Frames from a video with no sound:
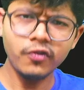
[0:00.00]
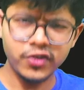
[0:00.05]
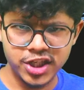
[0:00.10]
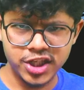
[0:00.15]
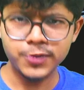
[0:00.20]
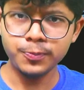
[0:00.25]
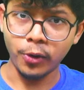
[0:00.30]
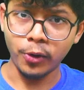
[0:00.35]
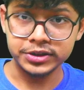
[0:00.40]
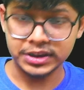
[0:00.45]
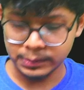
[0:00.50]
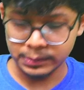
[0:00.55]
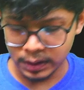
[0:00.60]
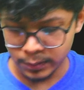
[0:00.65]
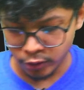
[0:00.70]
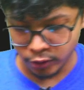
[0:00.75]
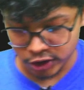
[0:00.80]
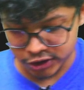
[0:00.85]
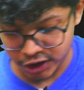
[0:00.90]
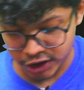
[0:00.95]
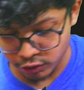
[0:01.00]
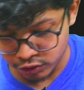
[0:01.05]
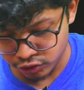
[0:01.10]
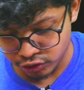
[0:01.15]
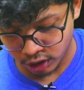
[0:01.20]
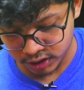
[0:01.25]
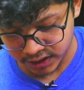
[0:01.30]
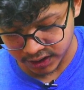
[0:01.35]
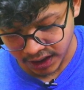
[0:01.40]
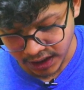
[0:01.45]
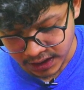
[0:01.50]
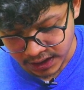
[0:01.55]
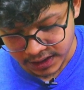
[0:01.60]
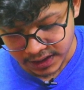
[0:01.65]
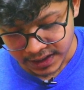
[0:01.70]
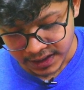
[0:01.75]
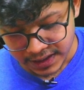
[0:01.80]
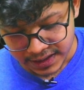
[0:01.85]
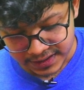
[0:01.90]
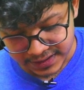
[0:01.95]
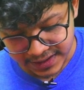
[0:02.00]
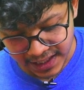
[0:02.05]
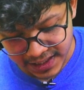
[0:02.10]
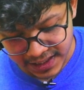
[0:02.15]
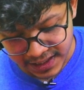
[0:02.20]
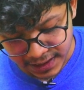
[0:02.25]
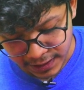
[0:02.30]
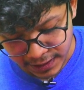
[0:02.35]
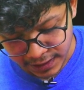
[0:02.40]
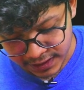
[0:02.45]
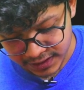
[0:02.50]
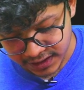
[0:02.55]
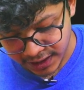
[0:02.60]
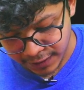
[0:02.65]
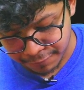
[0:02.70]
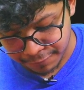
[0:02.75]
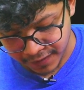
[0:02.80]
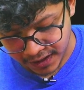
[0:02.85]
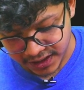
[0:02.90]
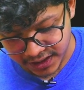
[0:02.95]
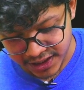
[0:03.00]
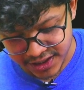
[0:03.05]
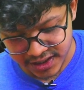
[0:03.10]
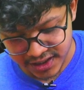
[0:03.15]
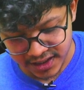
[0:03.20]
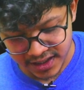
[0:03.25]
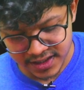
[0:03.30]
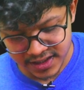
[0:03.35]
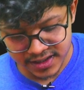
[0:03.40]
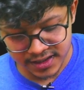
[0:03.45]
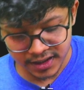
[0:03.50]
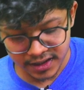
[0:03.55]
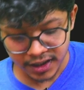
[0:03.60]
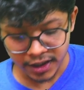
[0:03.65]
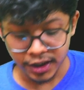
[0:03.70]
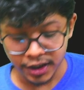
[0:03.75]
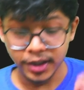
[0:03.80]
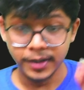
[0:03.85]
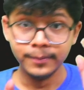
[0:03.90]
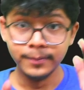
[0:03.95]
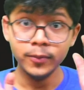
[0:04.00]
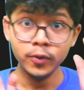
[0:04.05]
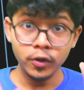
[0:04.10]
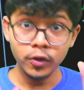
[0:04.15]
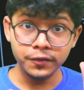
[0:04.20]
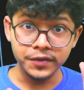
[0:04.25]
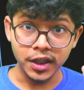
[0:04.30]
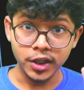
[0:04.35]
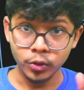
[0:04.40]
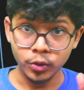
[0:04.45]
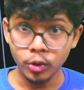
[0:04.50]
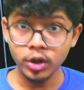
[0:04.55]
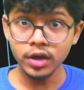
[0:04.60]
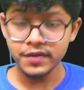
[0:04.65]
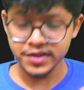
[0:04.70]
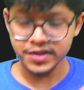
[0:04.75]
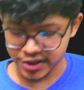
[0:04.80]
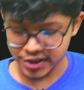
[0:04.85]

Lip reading: possible because Q is not null. Then, the if condition is remove the node, which is